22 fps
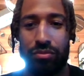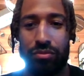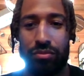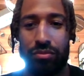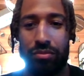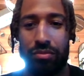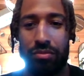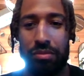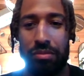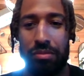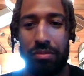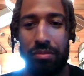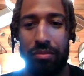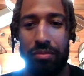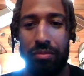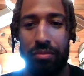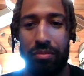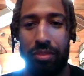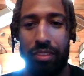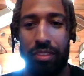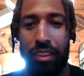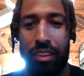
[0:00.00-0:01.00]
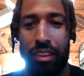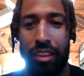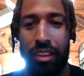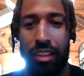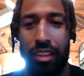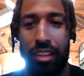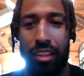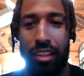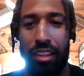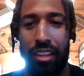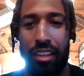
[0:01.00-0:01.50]

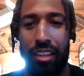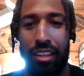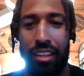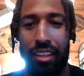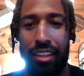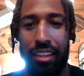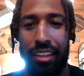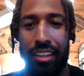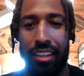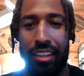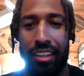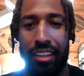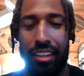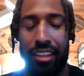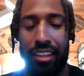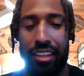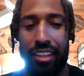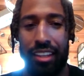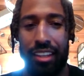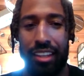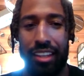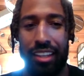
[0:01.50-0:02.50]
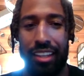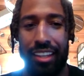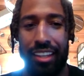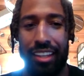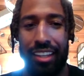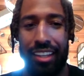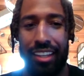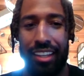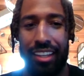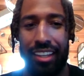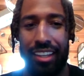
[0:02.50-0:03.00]

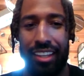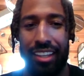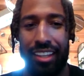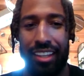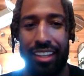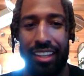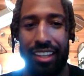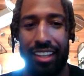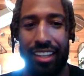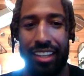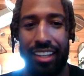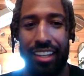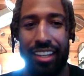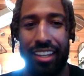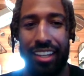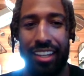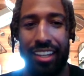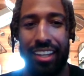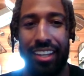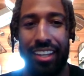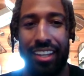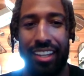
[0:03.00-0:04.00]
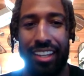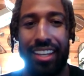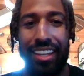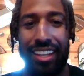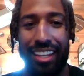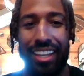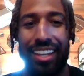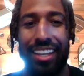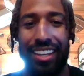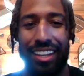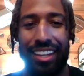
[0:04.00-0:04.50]

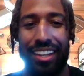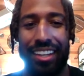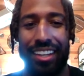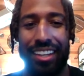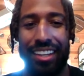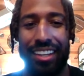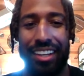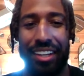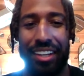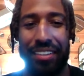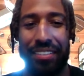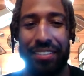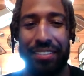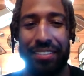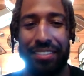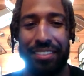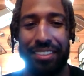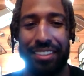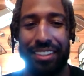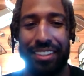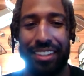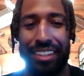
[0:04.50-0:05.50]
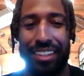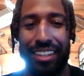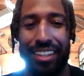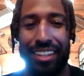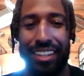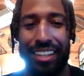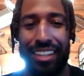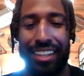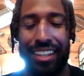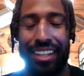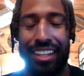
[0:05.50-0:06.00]

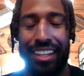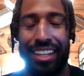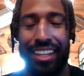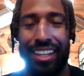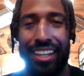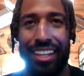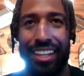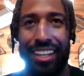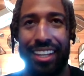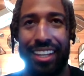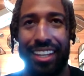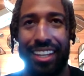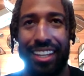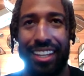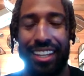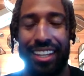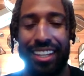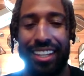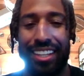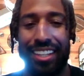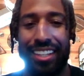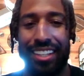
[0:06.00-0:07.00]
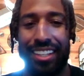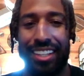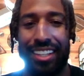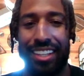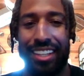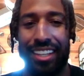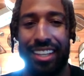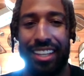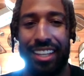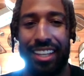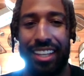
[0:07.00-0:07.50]

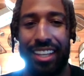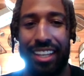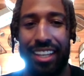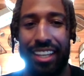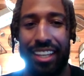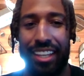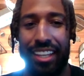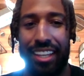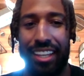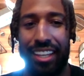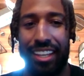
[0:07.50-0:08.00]
This person isn't speaking.